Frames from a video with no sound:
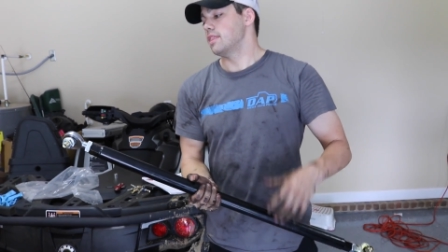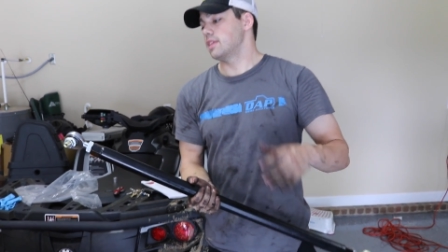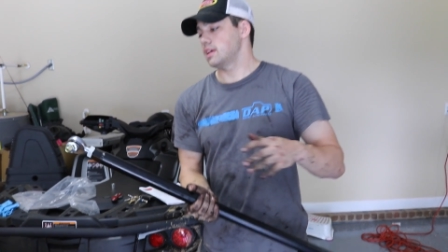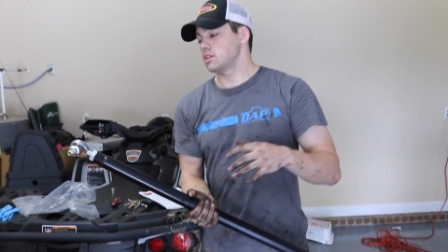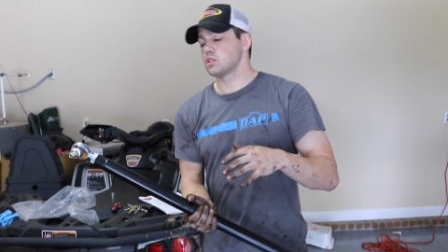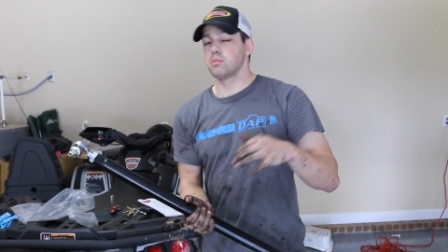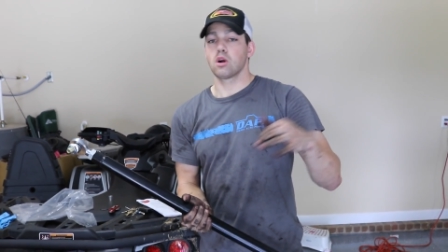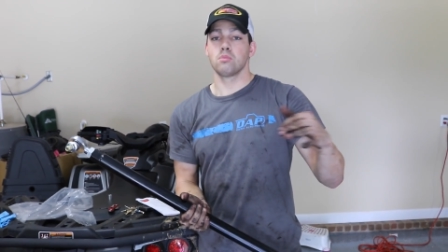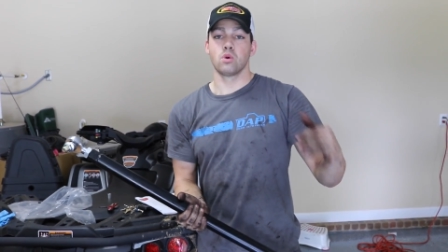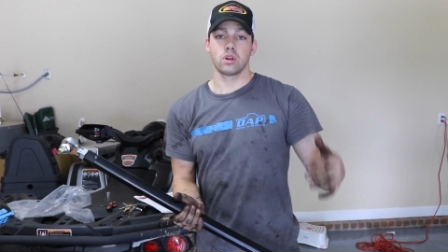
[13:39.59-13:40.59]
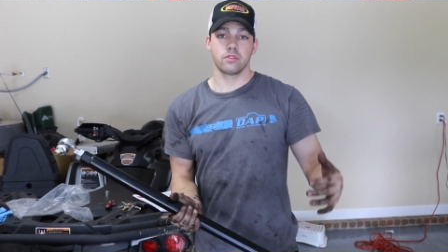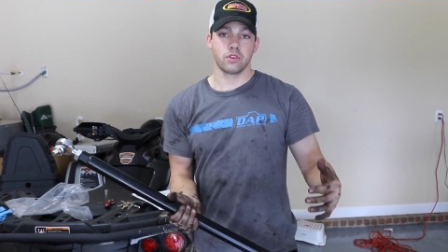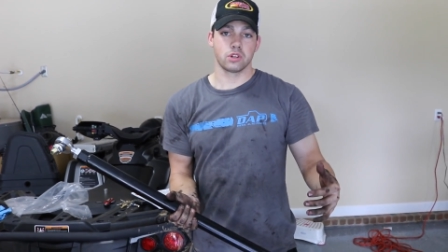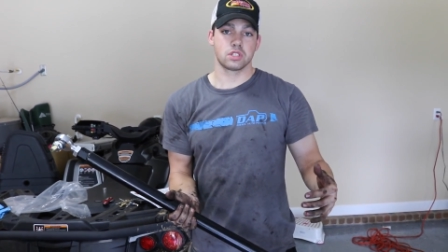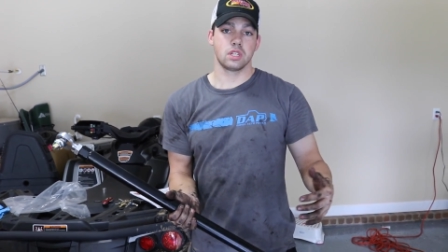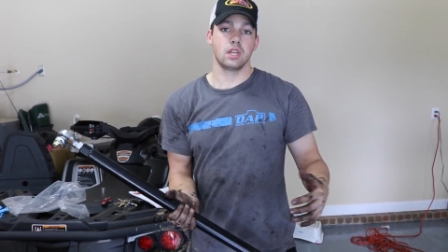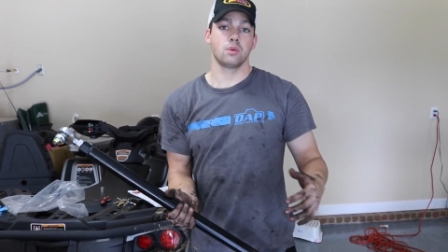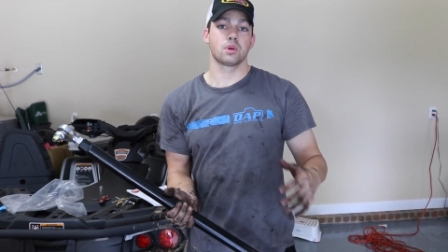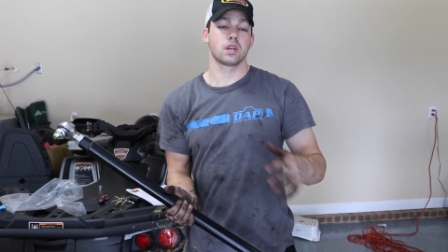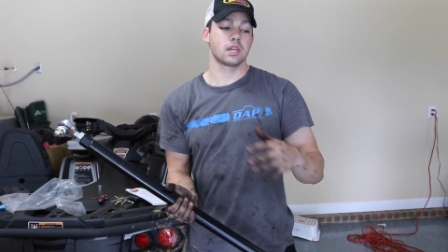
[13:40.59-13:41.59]
Then tomorrow morning, first
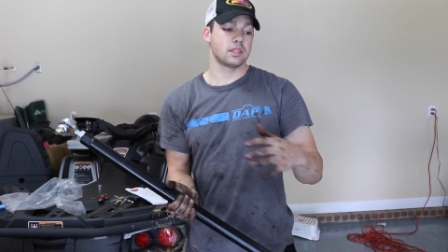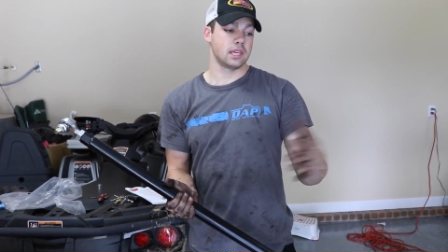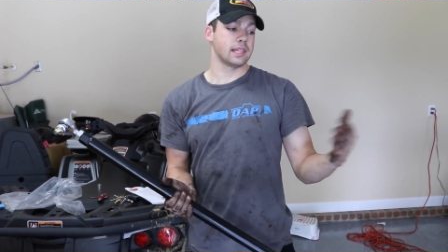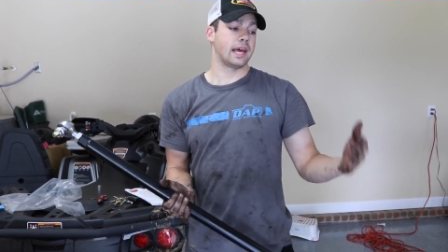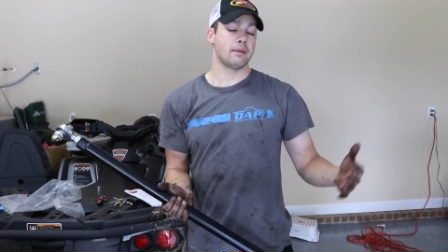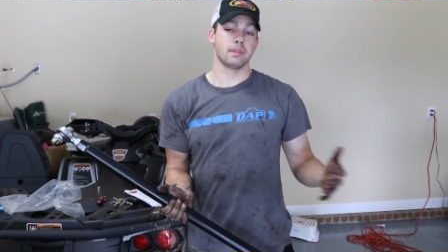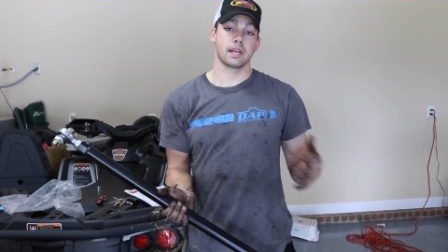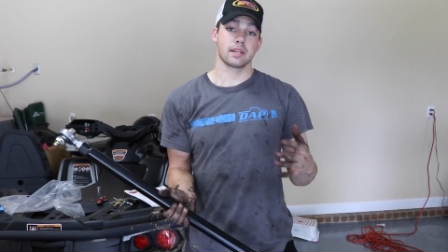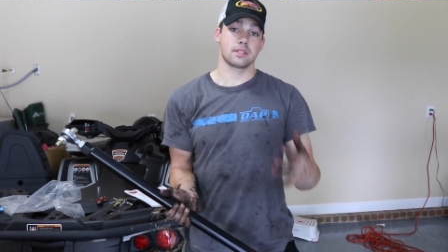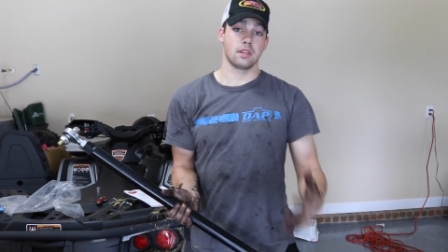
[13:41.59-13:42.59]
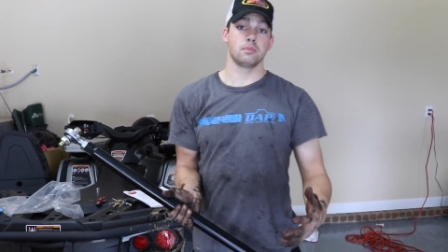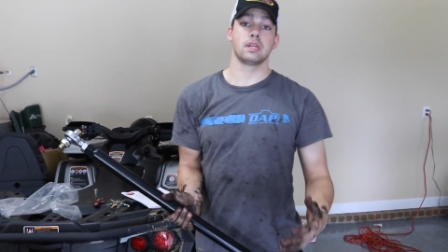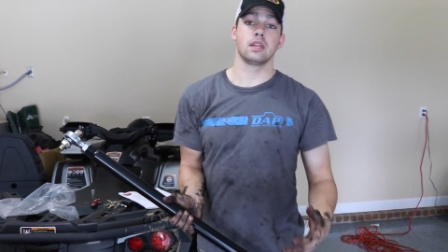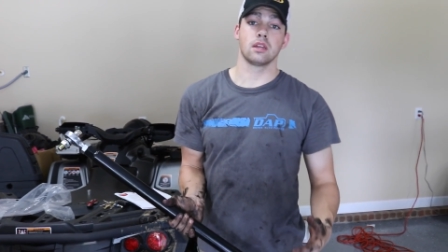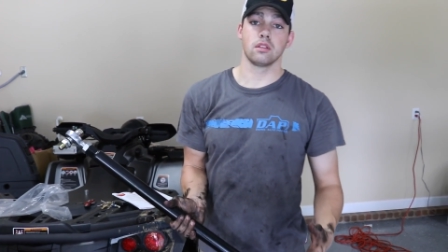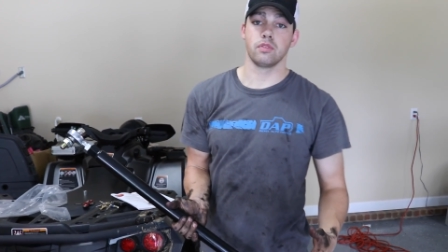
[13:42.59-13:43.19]
thing, we're going to get the alignment, like I said at the beginning of the